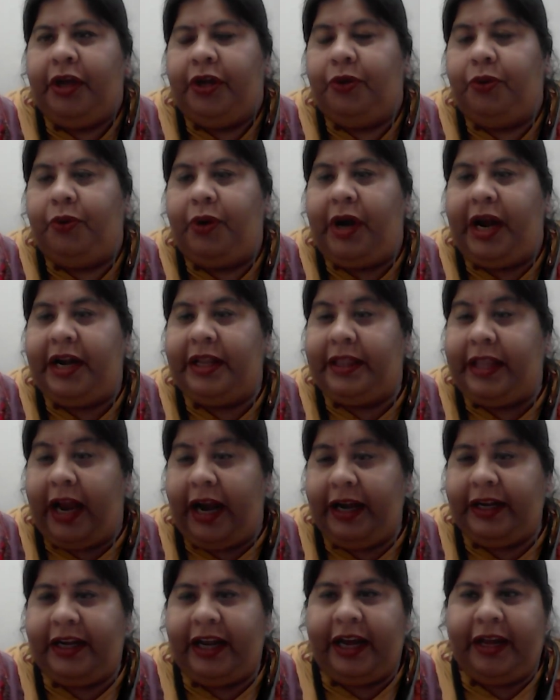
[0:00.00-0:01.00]
at
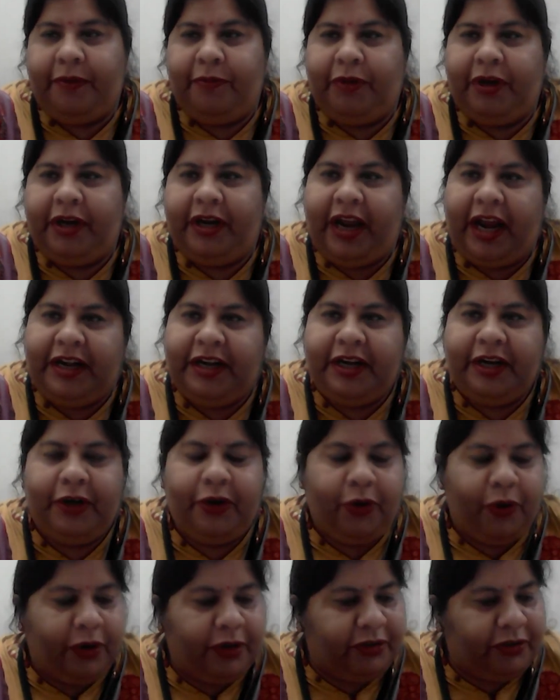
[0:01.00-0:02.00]
that time in
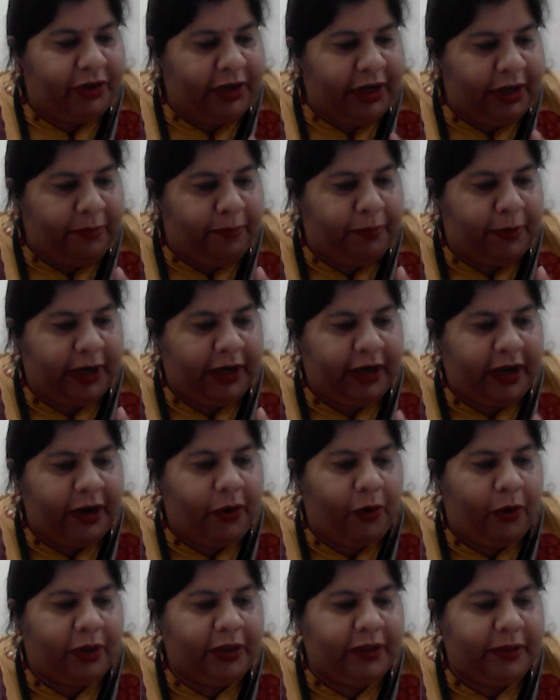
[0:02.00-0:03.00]
1903,
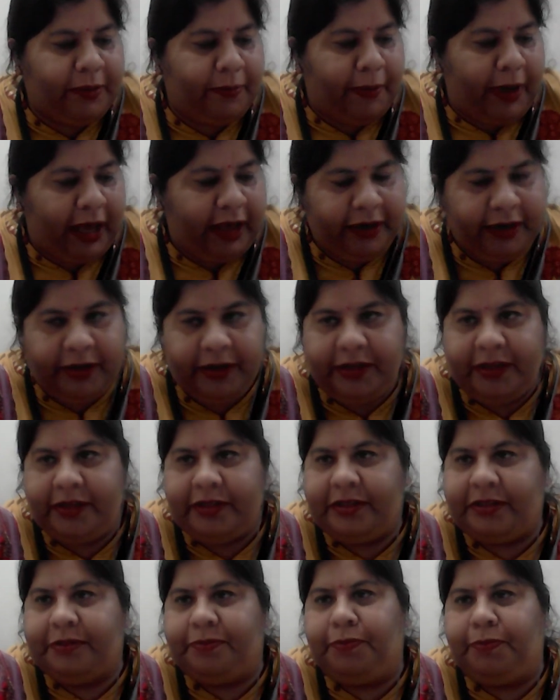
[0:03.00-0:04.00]
breaking all the
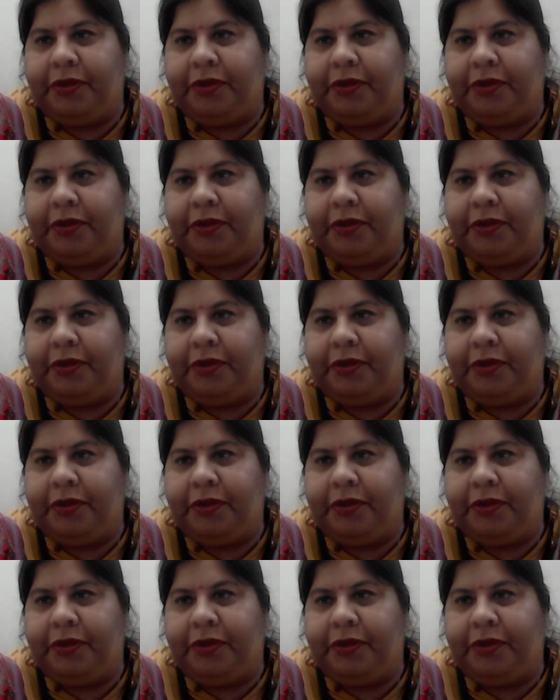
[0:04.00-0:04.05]
barriers,